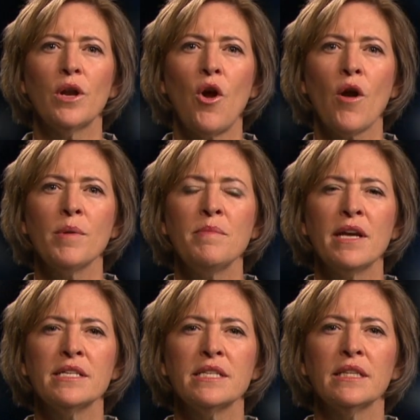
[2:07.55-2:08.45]
Army
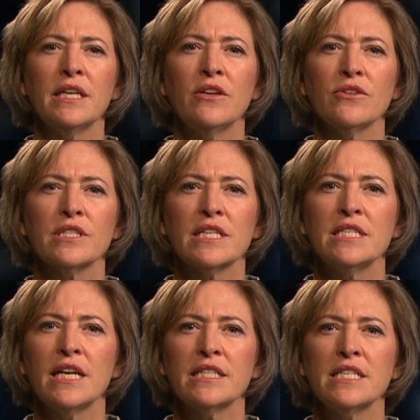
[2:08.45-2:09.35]
medicine leaders
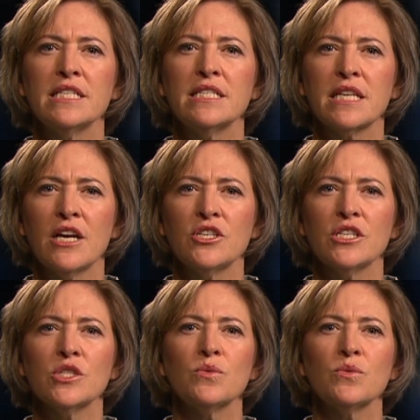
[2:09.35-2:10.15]
conducting discussions